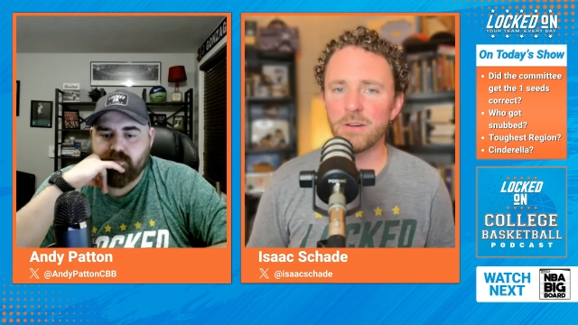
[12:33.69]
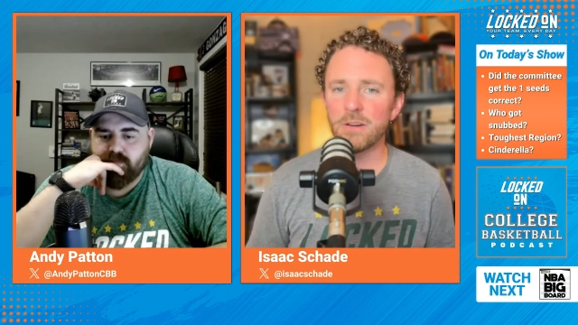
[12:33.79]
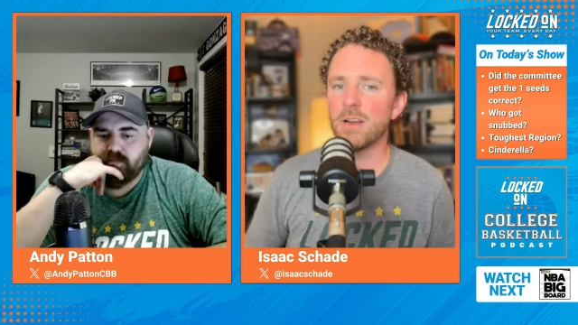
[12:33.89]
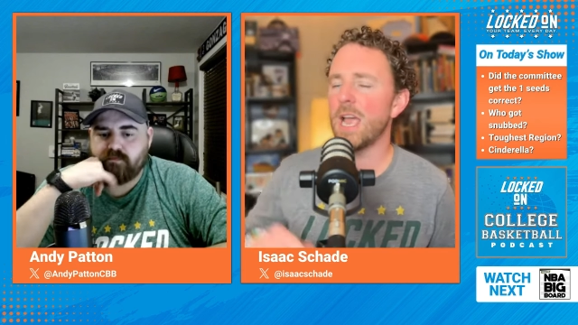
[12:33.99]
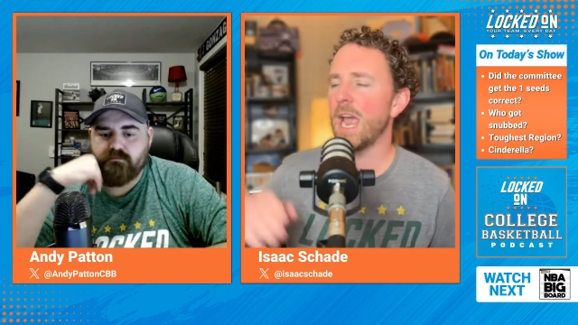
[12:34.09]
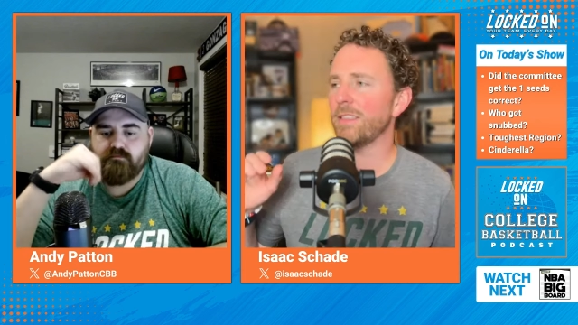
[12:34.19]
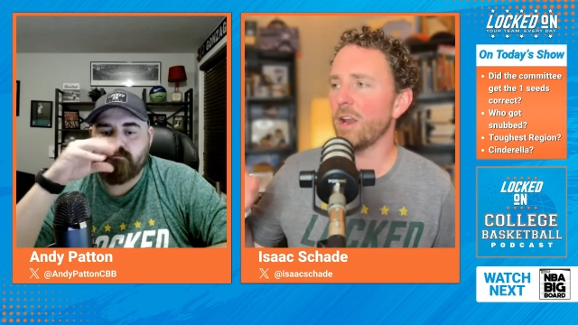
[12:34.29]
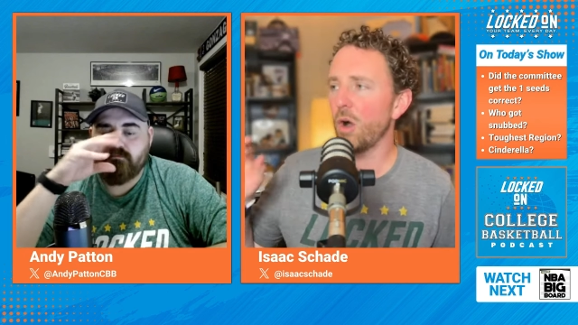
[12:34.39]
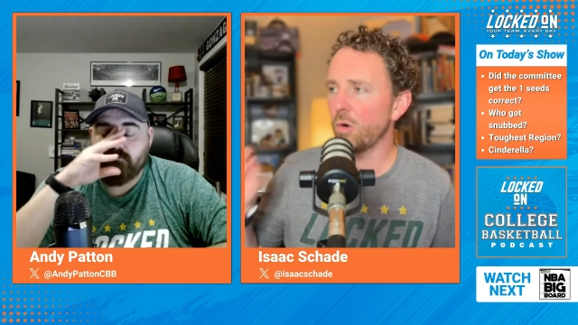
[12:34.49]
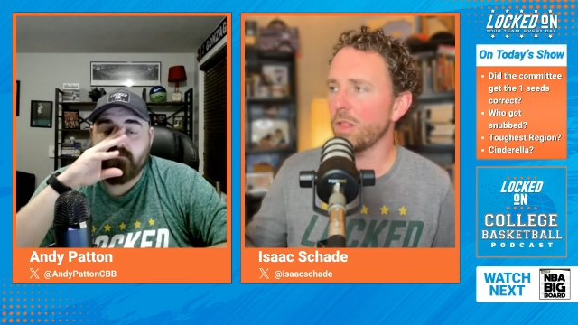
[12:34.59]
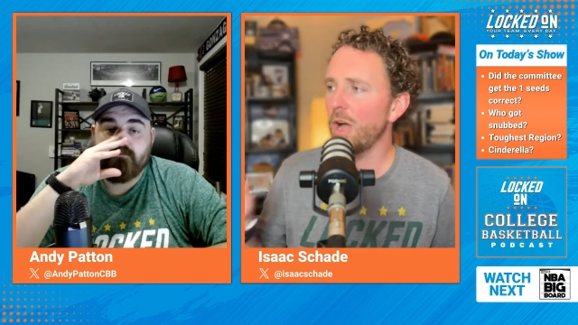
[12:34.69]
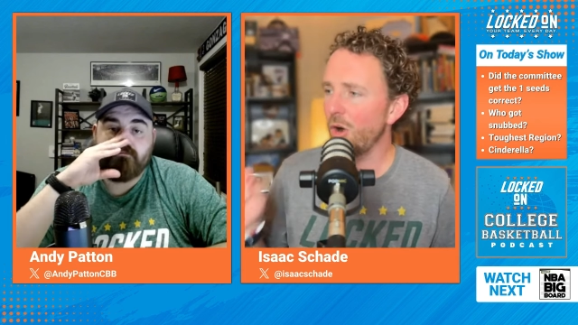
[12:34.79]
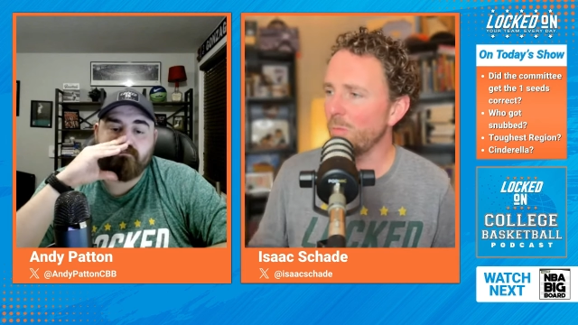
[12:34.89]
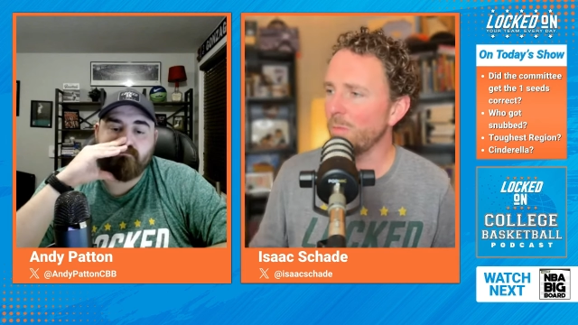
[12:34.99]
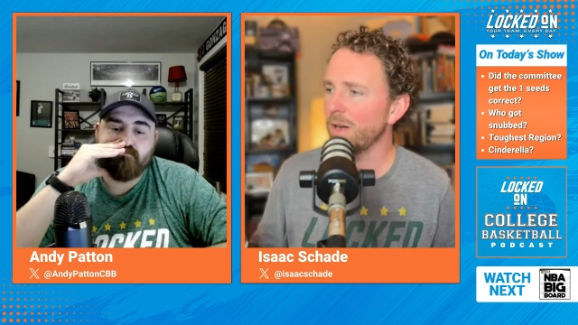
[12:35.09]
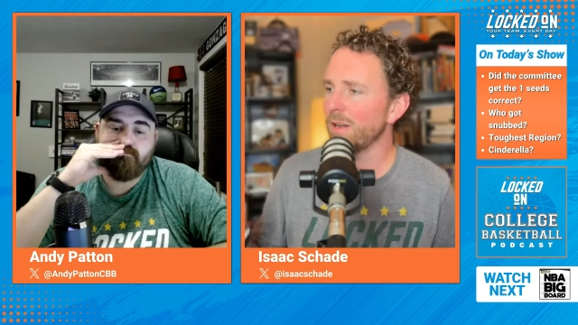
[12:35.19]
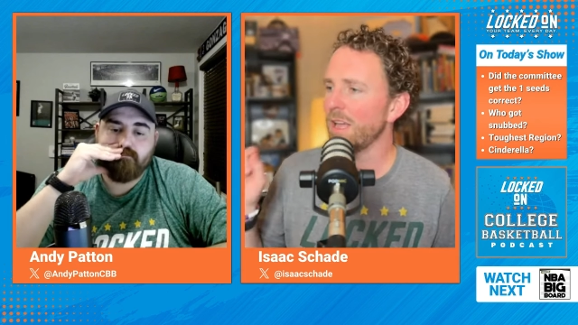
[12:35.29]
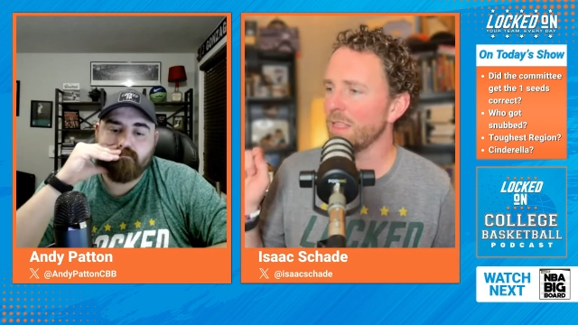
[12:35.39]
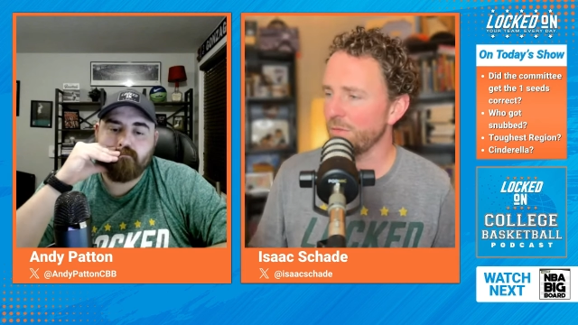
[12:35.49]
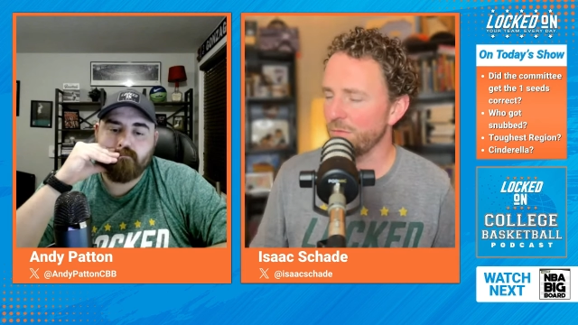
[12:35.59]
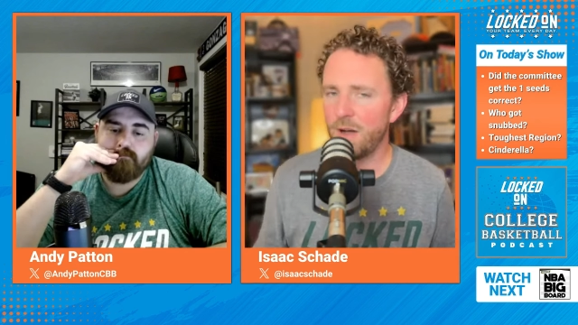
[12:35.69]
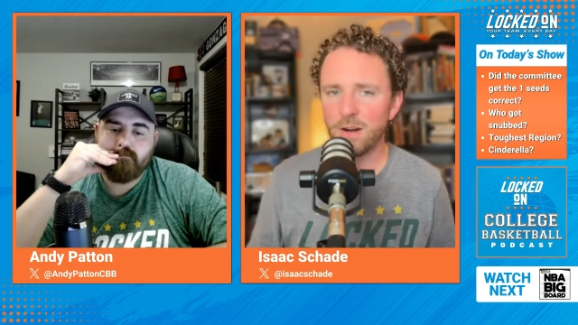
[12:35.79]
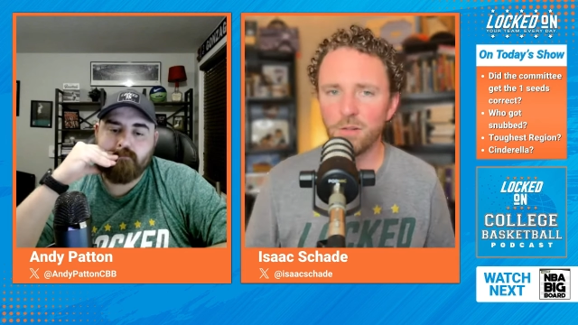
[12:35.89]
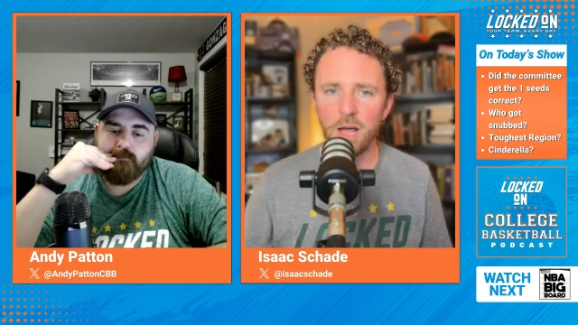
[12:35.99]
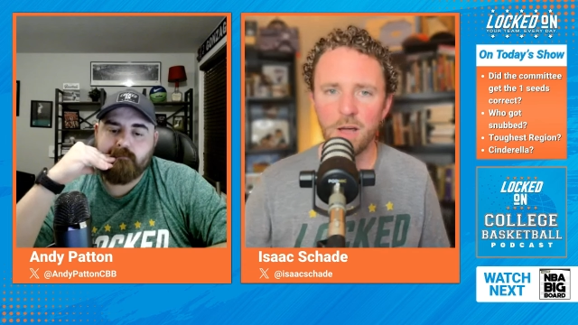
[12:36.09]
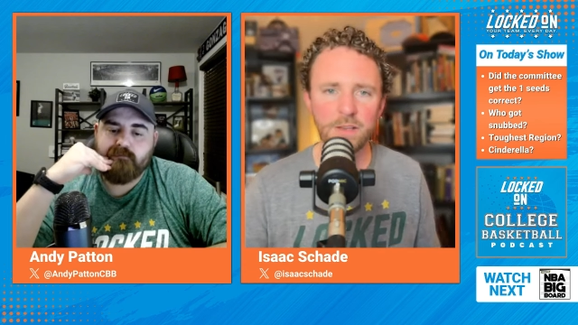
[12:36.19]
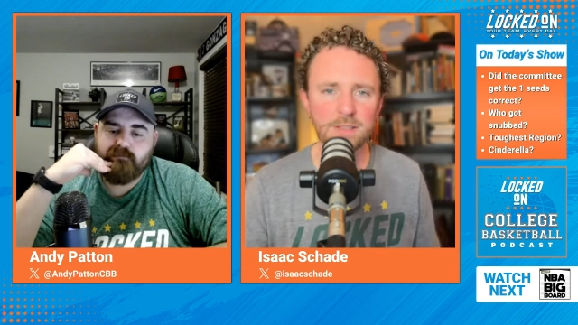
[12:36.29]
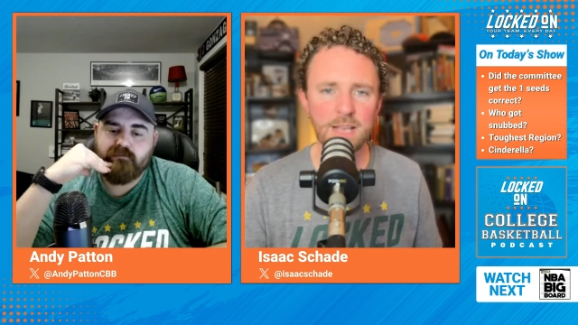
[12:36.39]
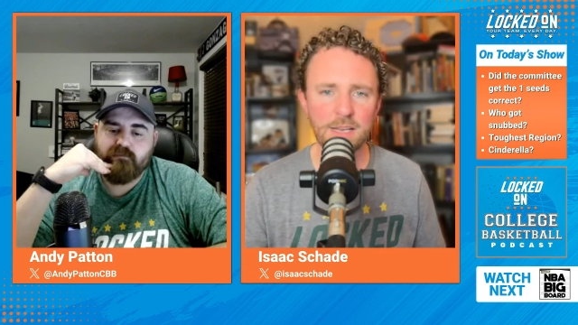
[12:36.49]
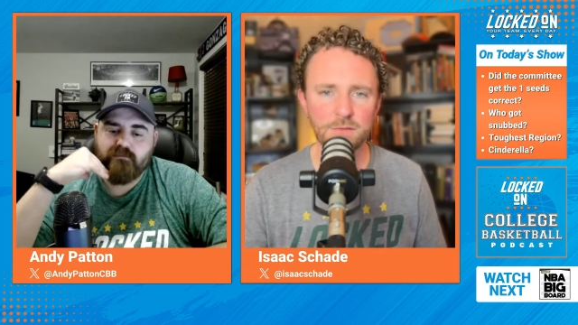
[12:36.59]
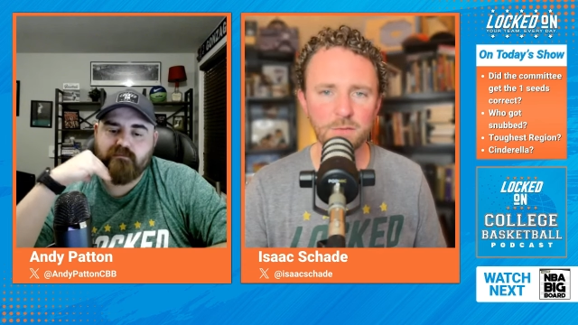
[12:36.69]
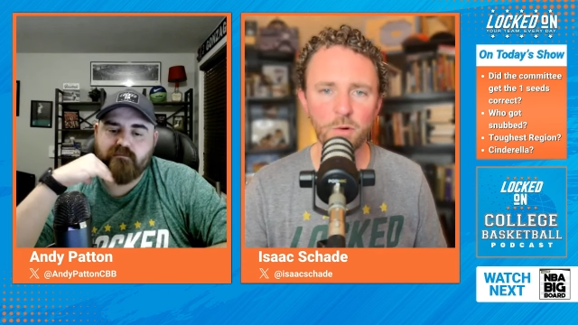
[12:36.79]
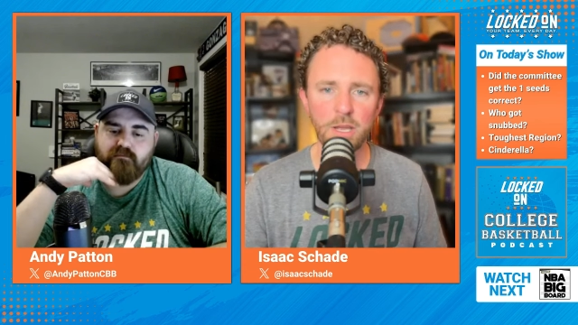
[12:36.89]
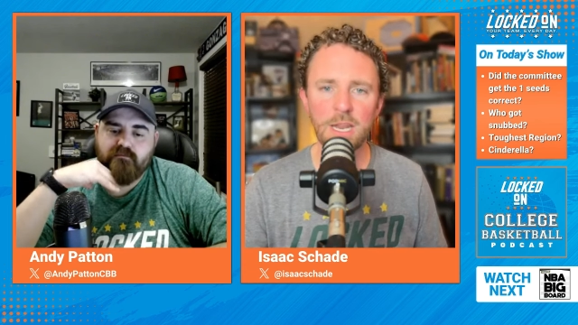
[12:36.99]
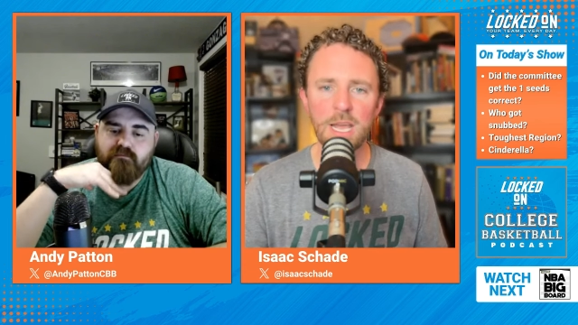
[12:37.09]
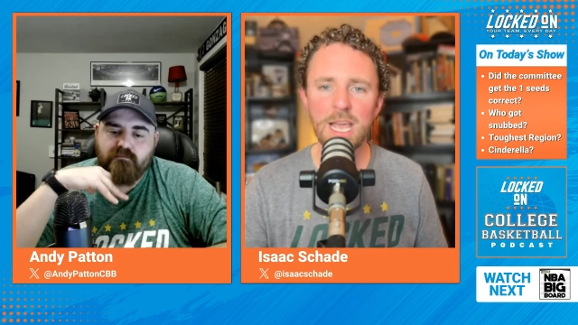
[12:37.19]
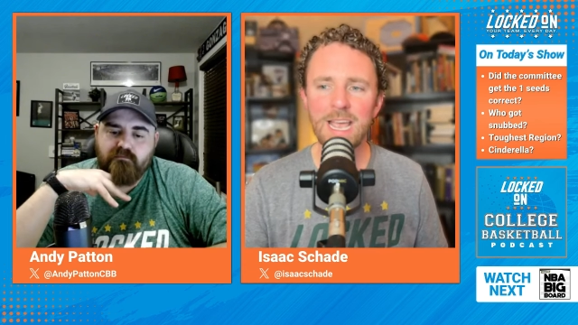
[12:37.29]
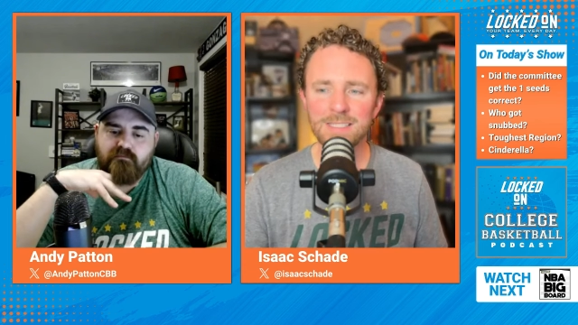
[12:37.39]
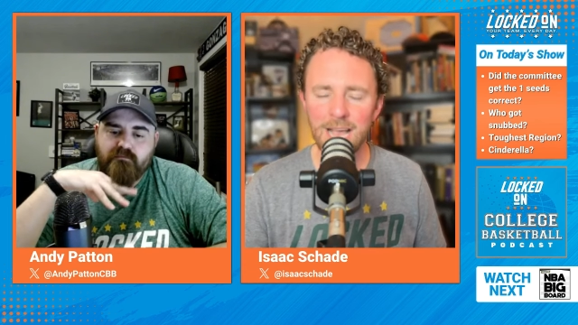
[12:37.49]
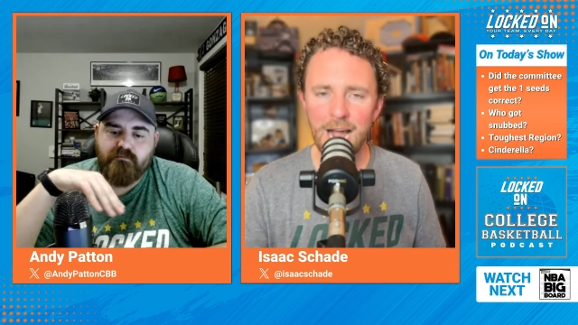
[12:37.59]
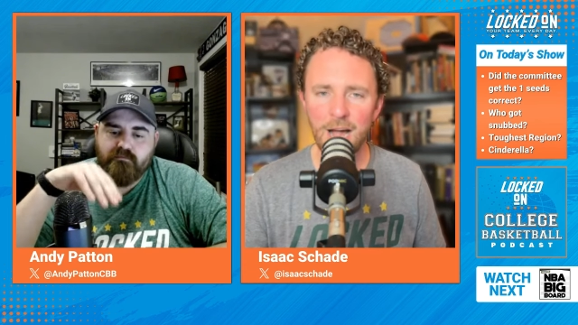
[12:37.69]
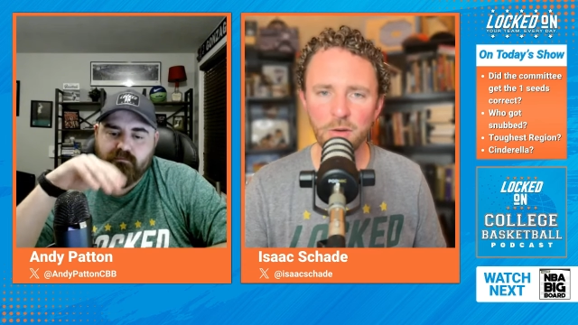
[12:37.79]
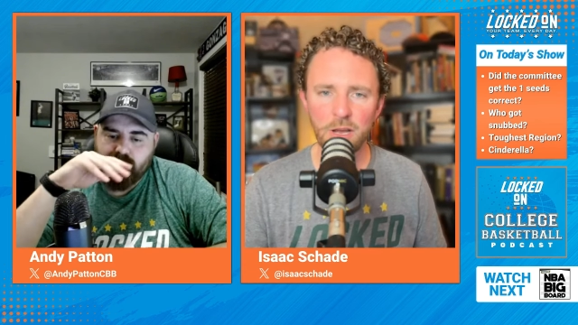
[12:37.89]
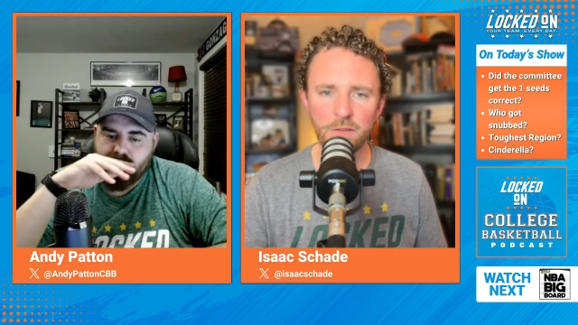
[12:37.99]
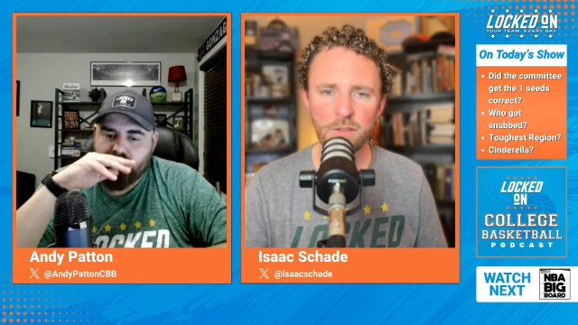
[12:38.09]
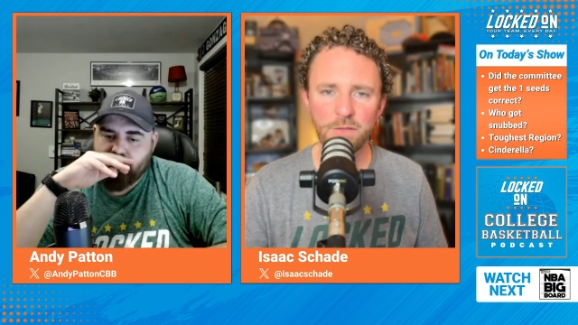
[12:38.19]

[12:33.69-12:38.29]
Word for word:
Speaker 1: And then Oklahoma, the final of his last four in, is out of the field.